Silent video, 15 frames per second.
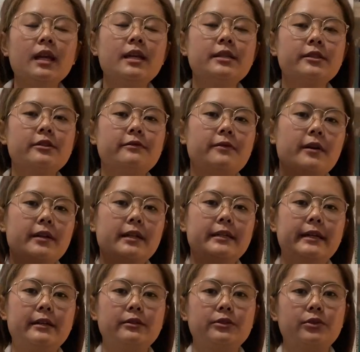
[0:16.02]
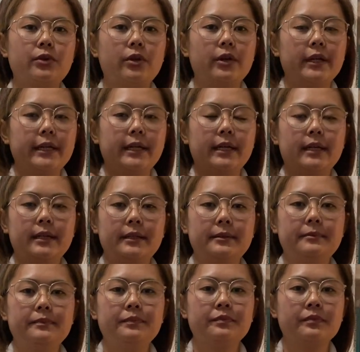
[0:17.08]
So for the deltoid,
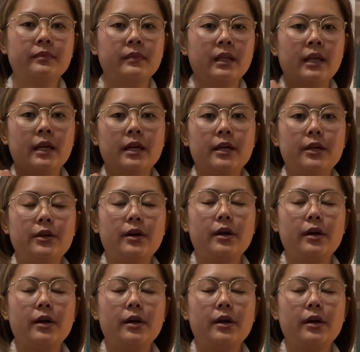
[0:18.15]
you